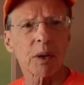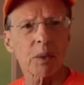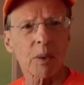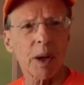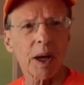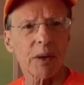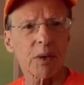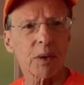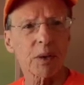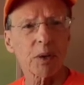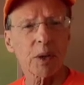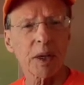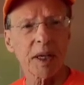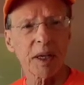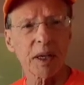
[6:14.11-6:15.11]
Rather,
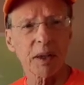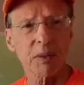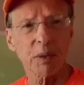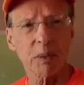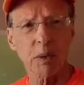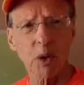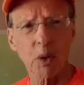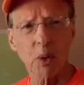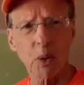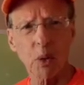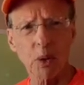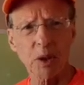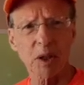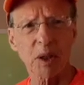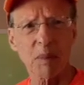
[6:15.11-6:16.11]
you're hitting from the
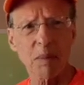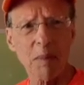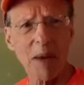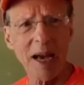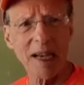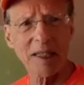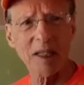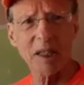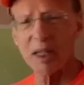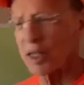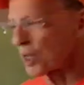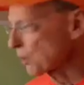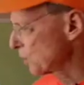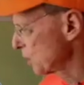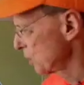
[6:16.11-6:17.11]
court's
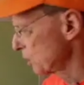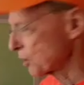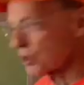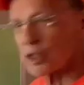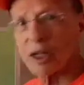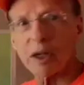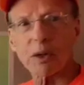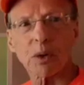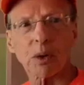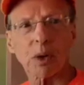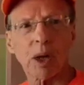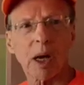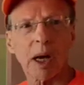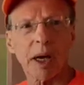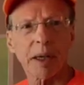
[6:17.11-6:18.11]
imaginary center
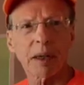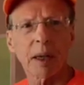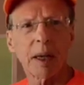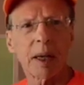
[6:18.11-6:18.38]
line,